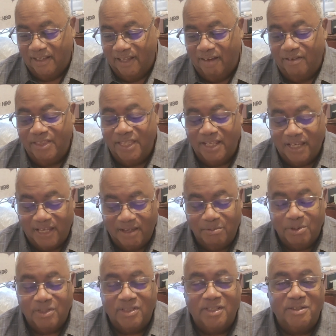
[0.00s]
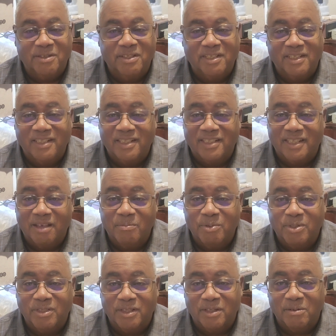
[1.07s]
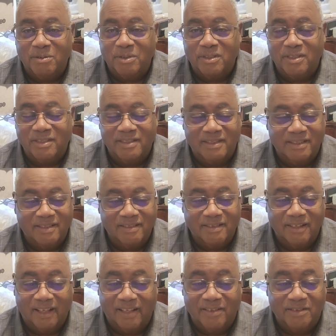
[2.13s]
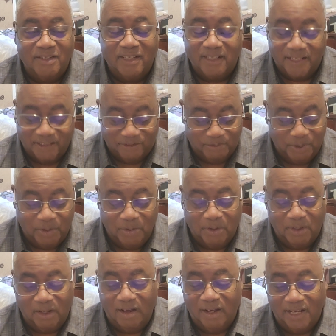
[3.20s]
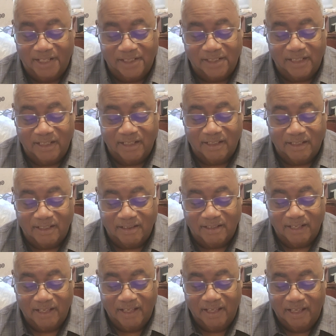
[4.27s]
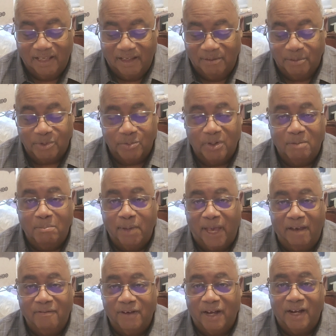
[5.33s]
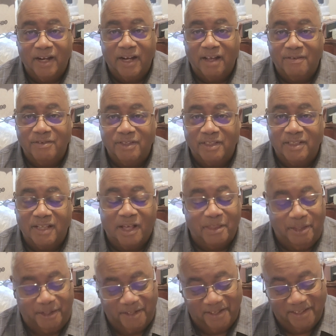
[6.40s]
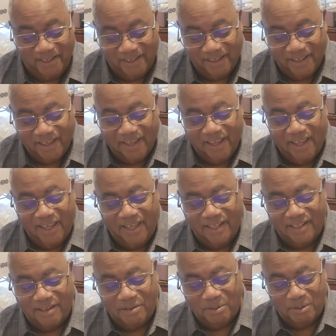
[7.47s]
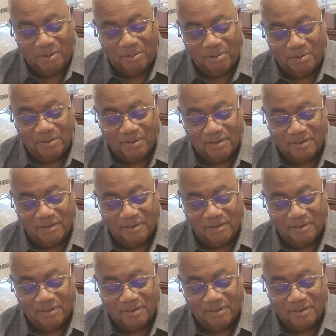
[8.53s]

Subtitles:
everything he was doing in this episode was, well, as we go along, I'll tell you, it was one backfire after another. He didn't want